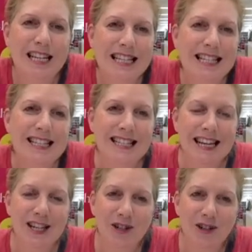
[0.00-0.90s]
This is an
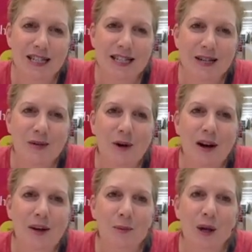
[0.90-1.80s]
interesting
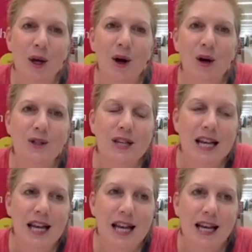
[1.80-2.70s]
one, because
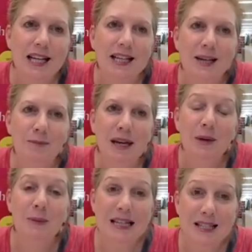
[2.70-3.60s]
being a
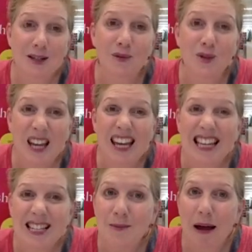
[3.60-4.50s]
police officer
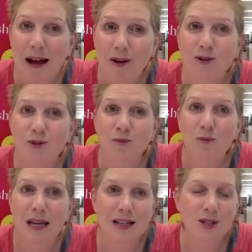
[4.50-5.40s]
is about
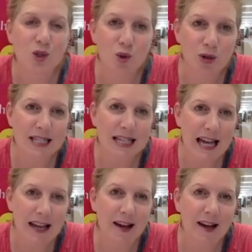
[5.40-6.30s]
being a
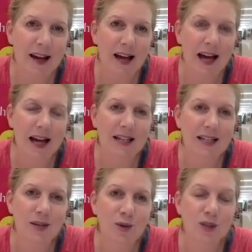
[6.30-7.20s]
storyteller. And
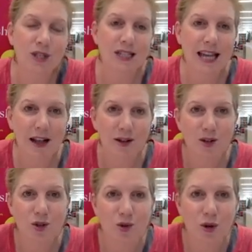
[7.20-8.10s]
in order to tell the
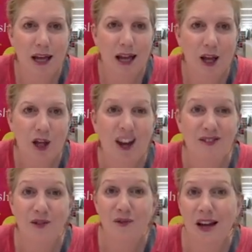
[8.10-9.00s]
story, you have
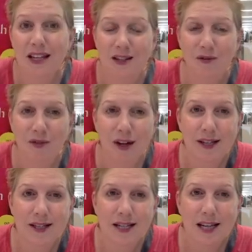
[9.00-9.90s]
to find it
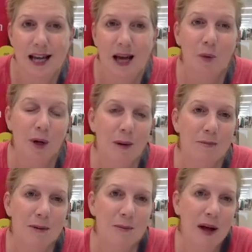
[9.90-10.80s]
first. And what I
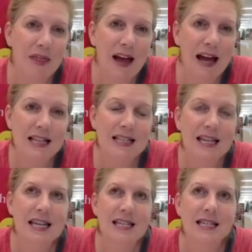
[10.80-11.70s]
mean by that is